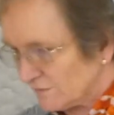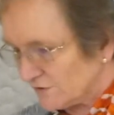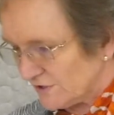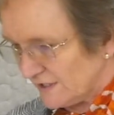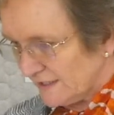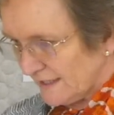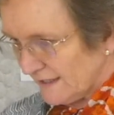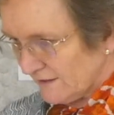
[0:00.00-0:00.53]

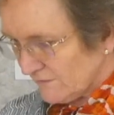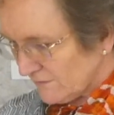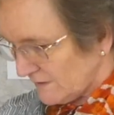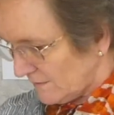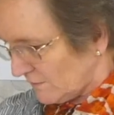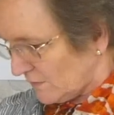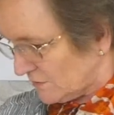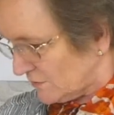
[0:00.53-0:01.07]
machine now.
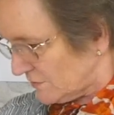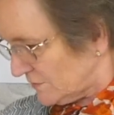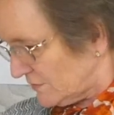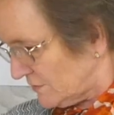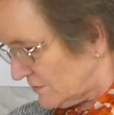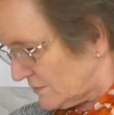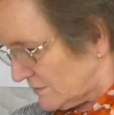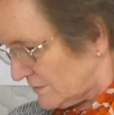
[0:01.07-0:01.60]
I'm going to
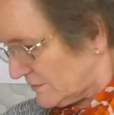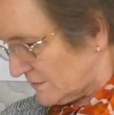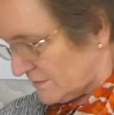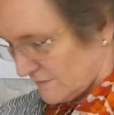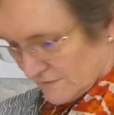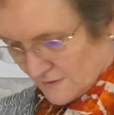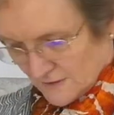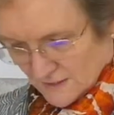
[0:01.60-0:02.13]

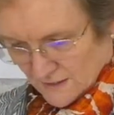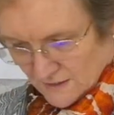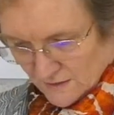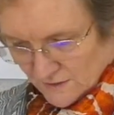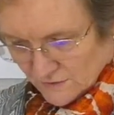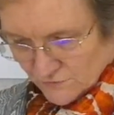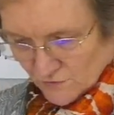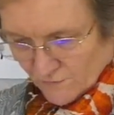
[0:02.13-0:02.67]

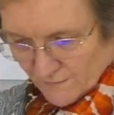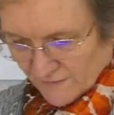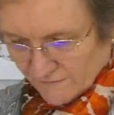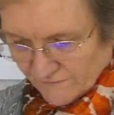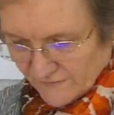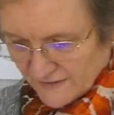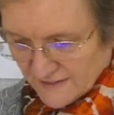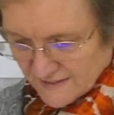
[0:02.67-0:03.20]
drop my
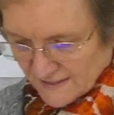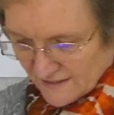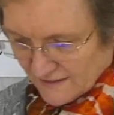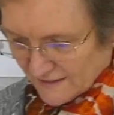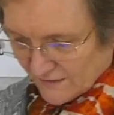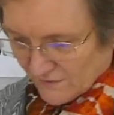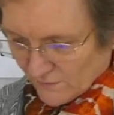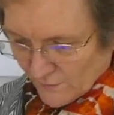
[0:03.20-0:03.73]
feed teeth
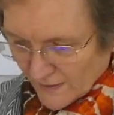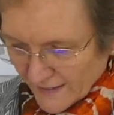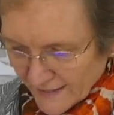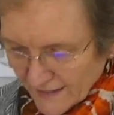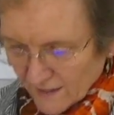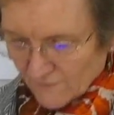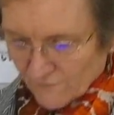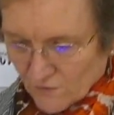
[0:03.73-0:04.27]
out the
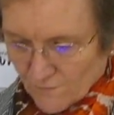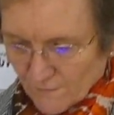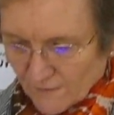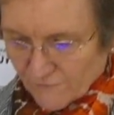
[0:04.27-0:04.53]
way. I've got my